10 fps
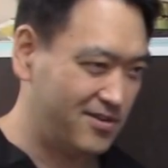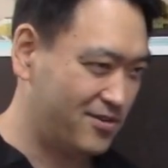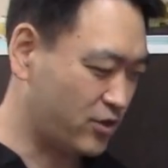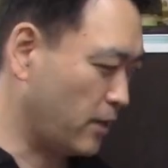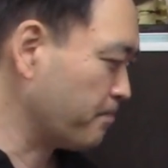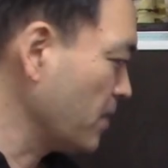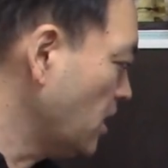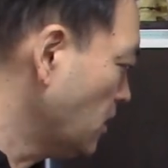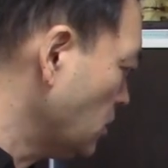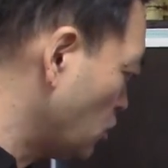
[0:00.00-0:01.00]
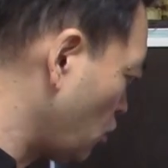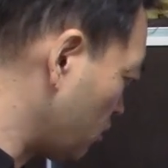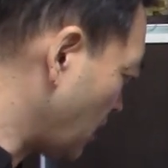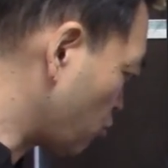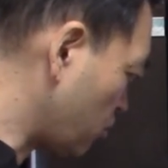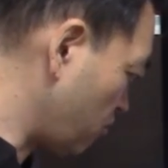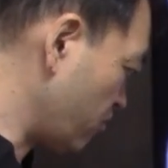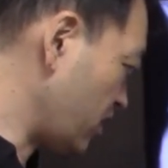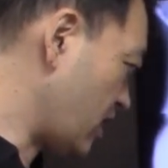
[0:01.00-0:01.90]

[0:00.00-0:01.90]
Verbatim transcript: Okay, so that's what the real